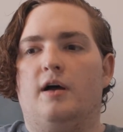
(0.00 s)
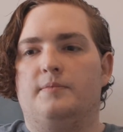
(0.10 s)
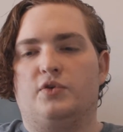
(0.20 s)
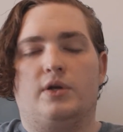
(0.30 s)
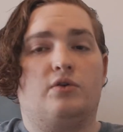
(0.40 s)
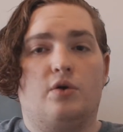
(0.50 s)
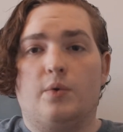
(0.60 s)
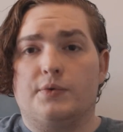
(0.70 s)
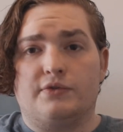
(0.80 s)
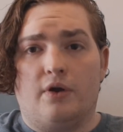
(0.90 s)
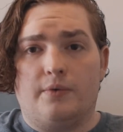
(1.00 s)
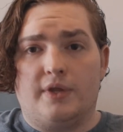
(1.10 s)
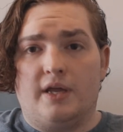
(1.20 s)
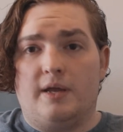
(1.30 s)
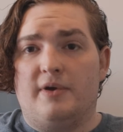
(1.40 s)
So I don't know what was wrong with
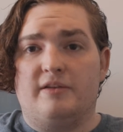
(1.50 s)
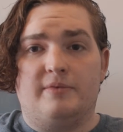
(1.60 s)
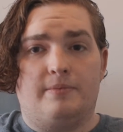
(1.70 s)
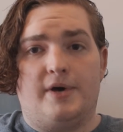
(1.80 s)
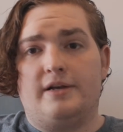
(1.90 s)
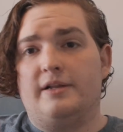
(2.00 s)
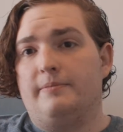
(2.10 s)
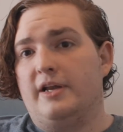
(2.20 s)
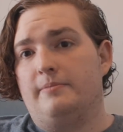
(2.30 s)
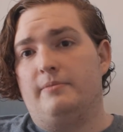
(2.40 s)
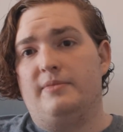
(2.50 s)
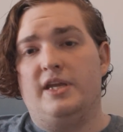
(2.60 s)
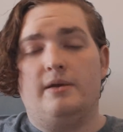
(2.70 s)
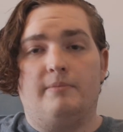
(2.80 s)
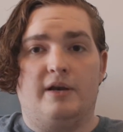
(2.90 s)
that. It might have been the model, it might have been
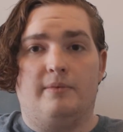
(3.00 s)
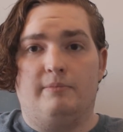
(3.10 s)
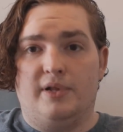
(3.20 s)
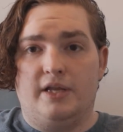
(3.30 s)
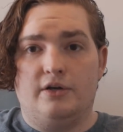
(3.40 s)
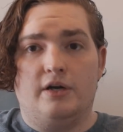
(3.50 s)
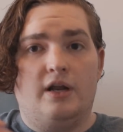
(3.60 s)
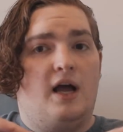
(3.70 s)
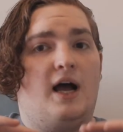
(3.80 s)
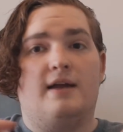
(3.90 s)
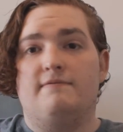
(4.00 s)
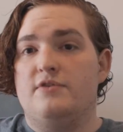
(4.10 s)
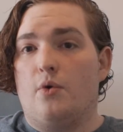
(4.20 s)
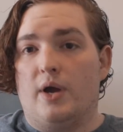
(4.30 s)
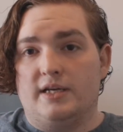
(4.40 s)
me, it might have been Blender. I have
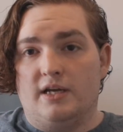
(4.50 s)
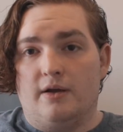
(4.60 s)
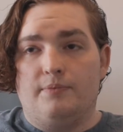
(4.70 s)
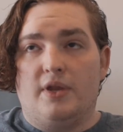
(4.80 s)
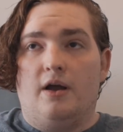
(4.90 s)
no idea.